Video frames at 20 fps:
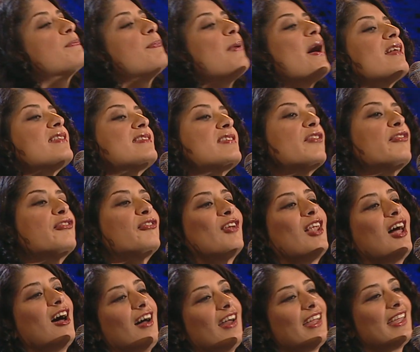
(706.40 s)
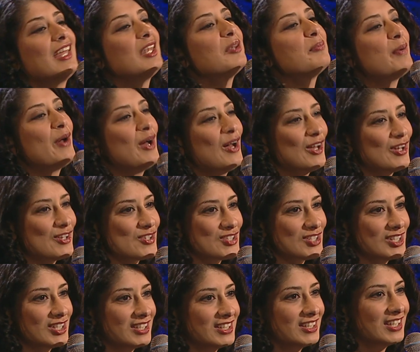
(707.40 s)
butterfly in
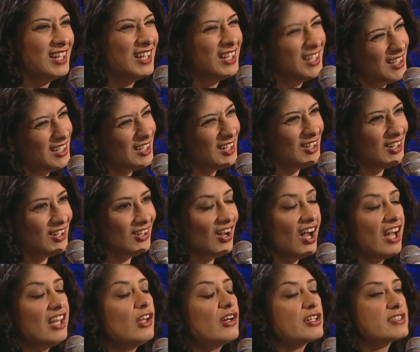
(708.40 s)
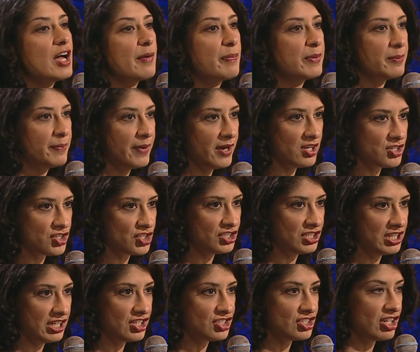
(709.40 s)
Persian. Oh, I looked it up in a Persian
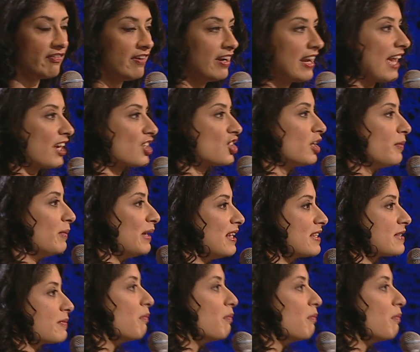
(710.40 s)
dictionary. It actually means